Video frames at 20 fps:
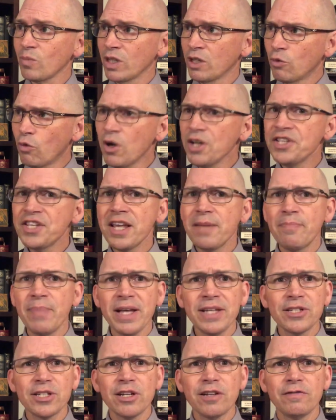was a
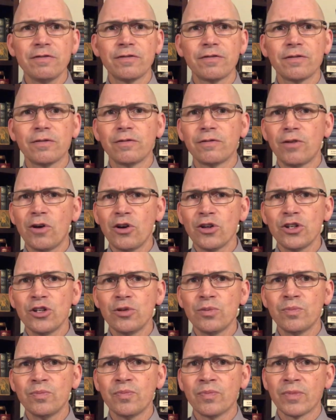best of
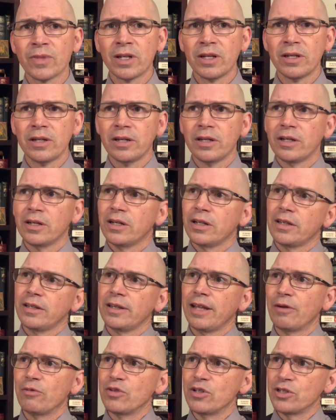volume
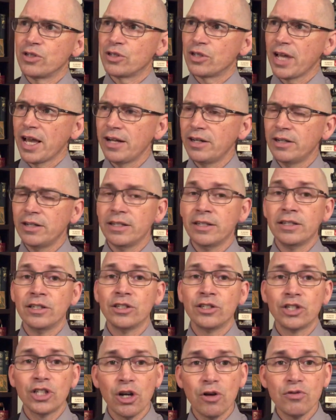that was edited and
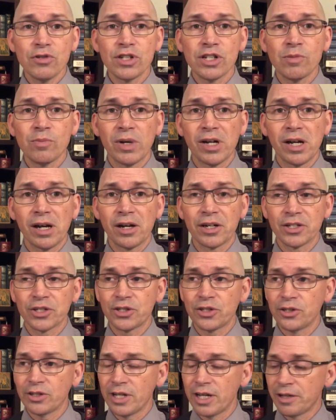chosen by August
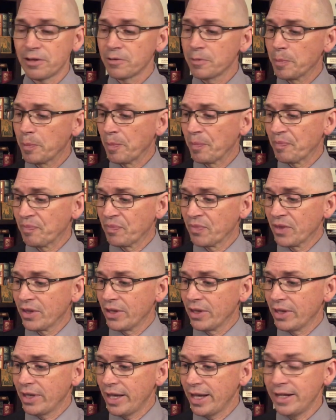Derleth,
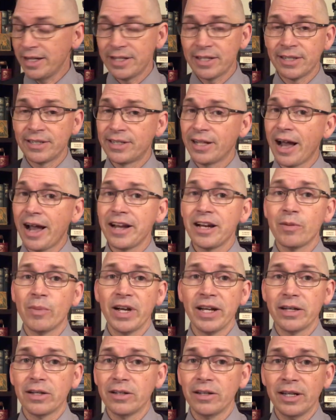and is a
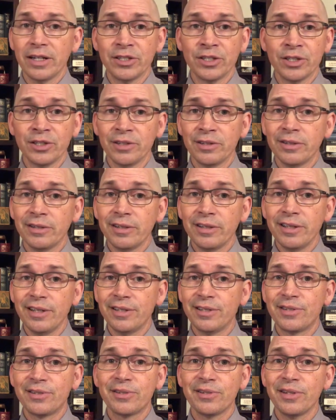dynamite collection.
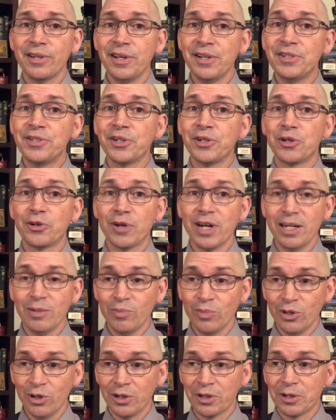It's, it's a great
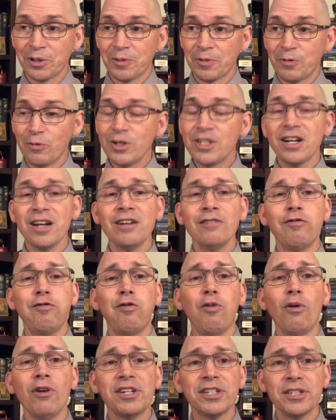book, which
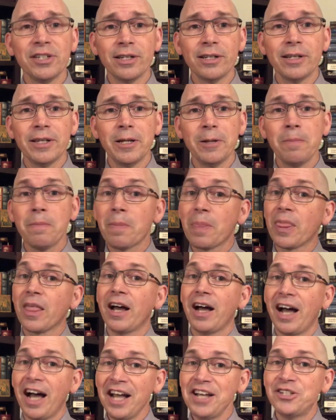unfortunately
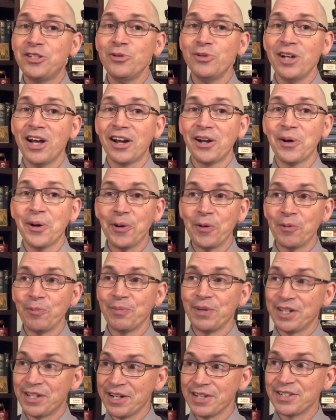I do not own
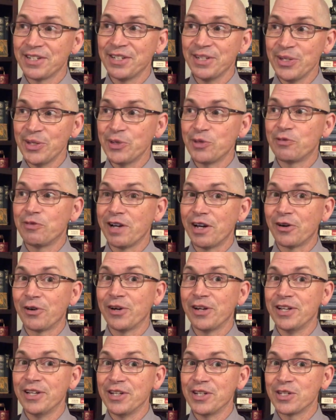because it is
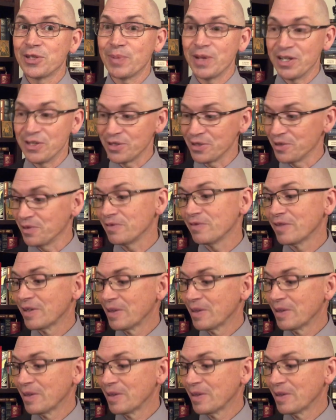very expensive.